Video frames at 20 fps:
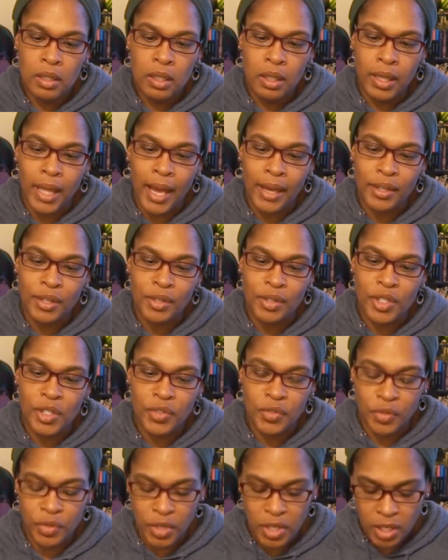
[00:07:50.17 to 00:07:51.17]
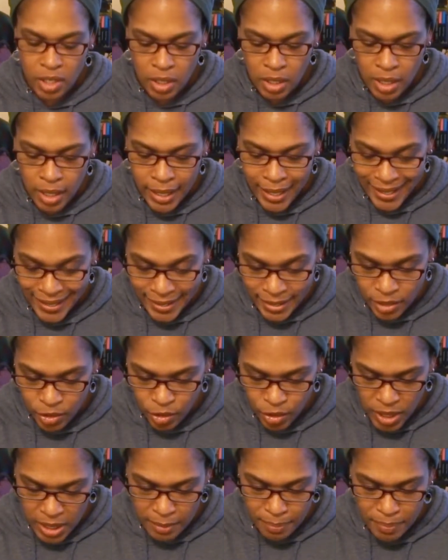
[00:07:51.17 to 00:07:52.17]
lactose-free ice
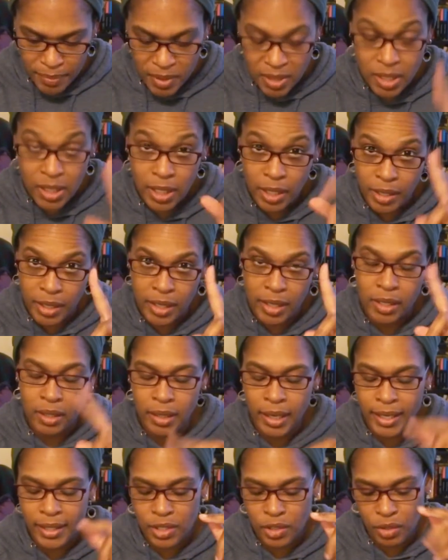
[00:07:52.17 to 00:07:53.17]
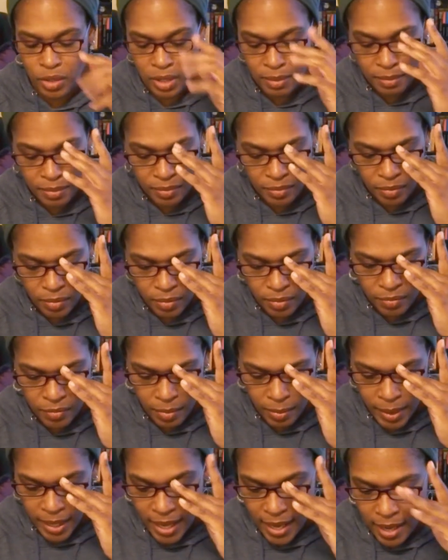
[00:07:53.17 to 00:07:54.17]
cream, dairy ice cream
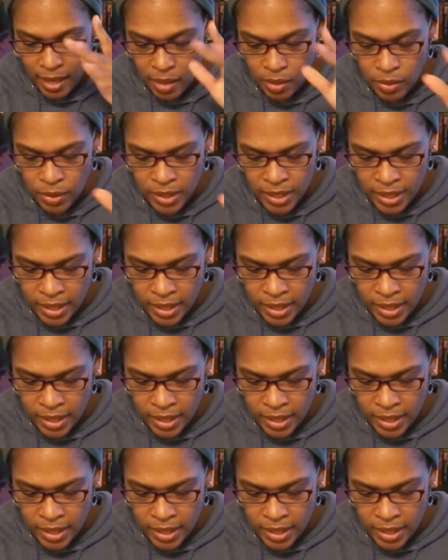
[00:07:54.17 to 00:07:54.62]
from a cow,